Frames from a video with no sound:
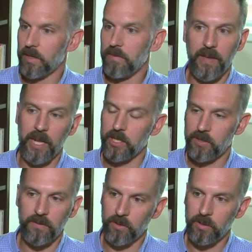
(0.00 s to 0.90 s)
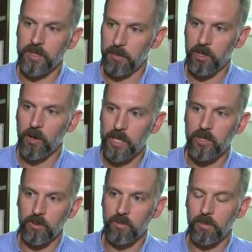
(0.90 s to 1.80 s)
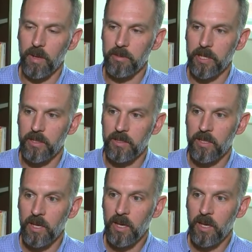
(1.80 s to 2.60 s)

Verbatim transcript: advantage for Democrats or Republicans.